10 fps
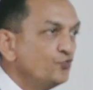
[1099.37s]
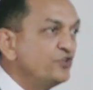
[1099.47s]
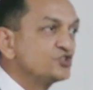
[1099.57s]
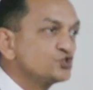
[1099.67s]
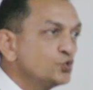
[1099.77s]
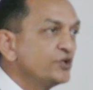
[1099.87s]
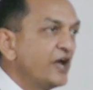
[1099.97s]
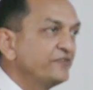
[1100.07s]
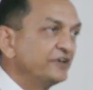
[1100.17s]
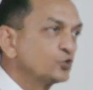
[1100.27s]
we should
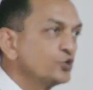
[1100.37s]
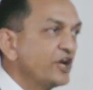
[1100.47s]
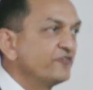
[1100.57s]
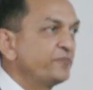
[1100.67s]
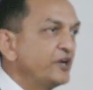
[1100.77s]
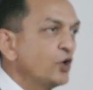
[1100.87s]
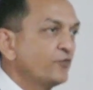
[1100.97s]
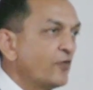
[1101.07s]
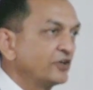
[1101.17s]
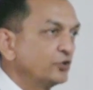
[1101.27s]
have and could have paid
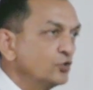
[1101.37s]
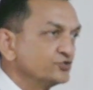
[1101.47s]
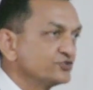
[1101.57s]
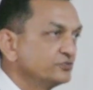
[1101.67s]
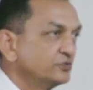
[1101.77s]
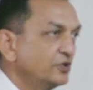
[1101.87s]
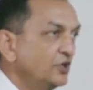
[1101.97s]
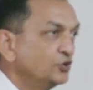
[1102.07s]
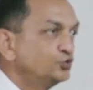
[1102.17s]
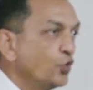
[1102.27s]
off our loans.